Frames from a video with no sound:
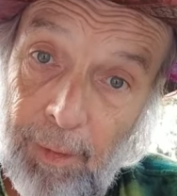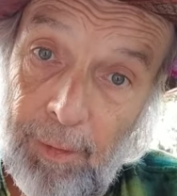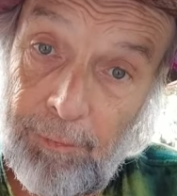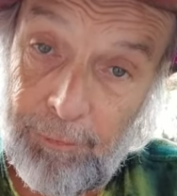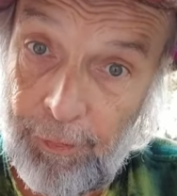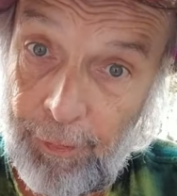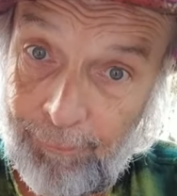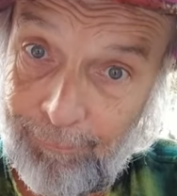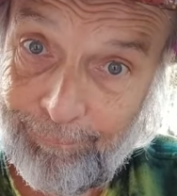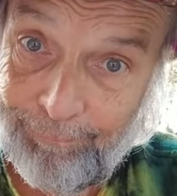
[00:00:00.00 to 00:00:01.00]
Shit.
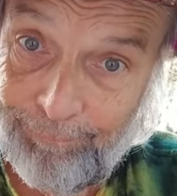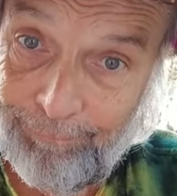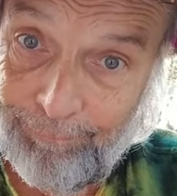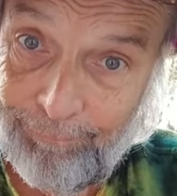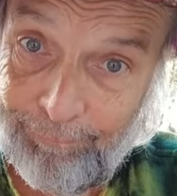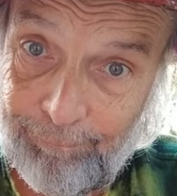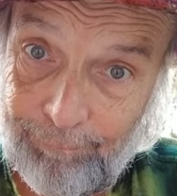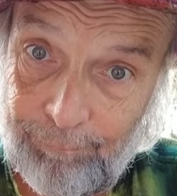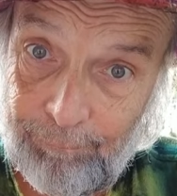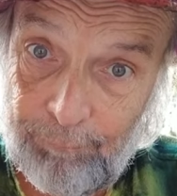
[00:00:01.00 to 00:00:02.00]

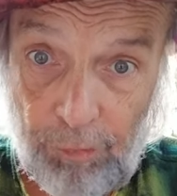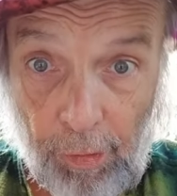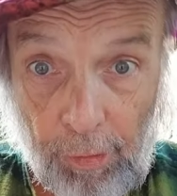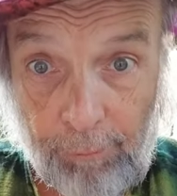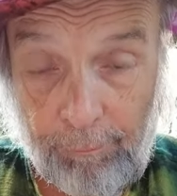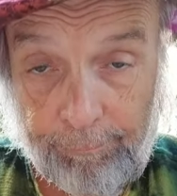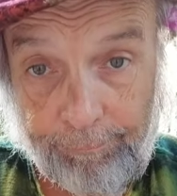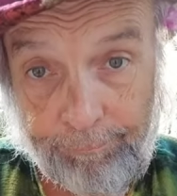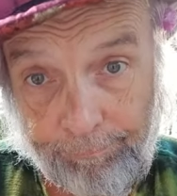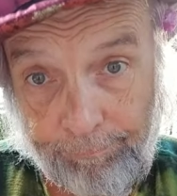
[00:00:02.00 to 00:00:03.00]
Shave.
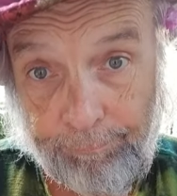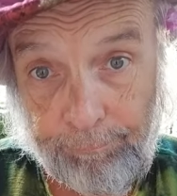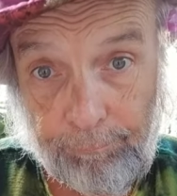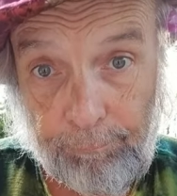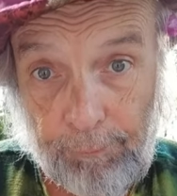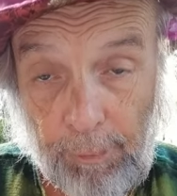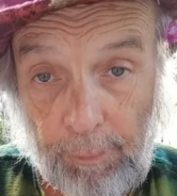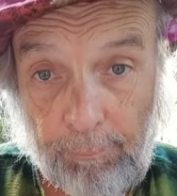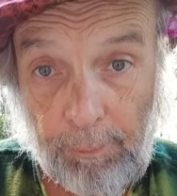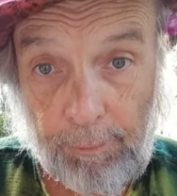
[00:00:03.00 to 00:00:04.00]

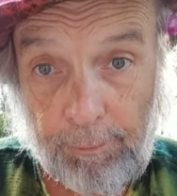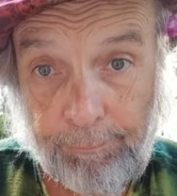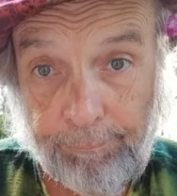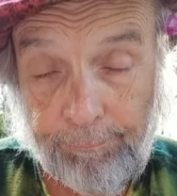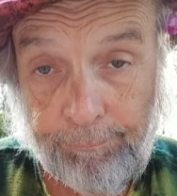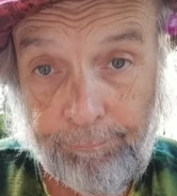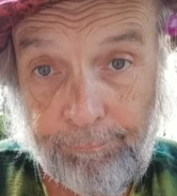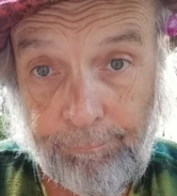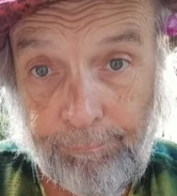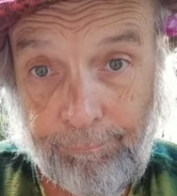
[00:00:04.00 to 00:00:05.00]
Shampoo.
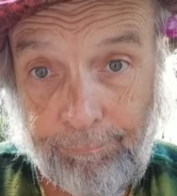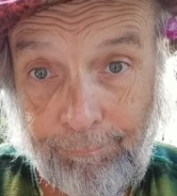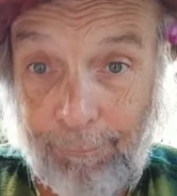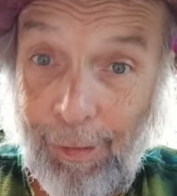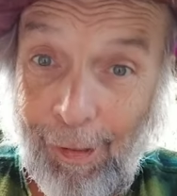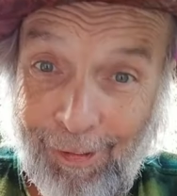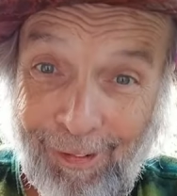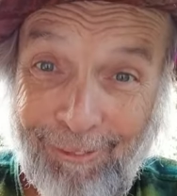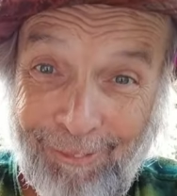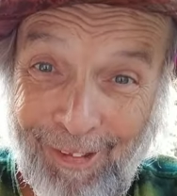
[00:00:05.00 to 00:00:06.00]
That
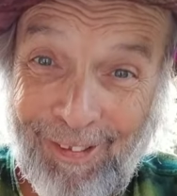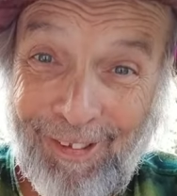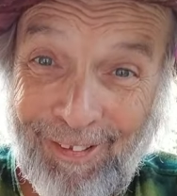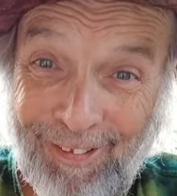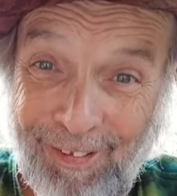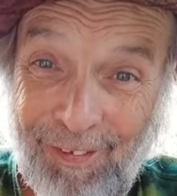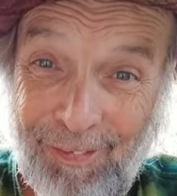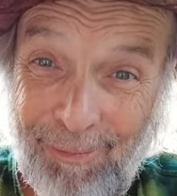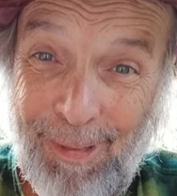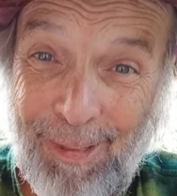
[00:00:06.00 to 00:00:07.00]
already
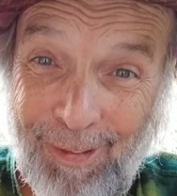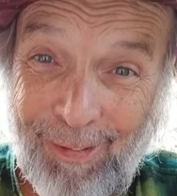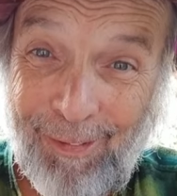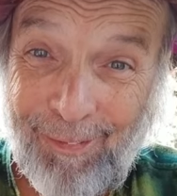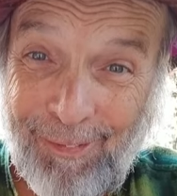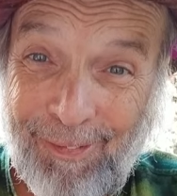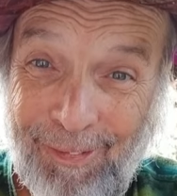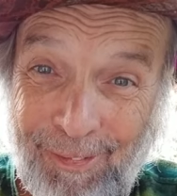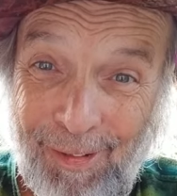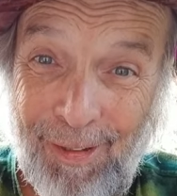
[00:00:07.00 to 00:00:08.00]
kicks a big hole in
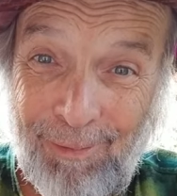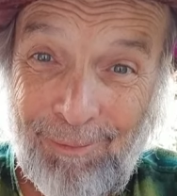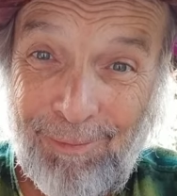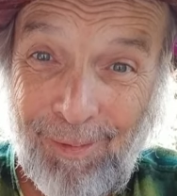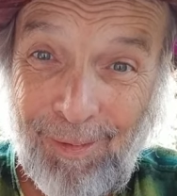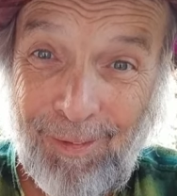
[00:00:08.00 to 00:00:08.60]
the time fog.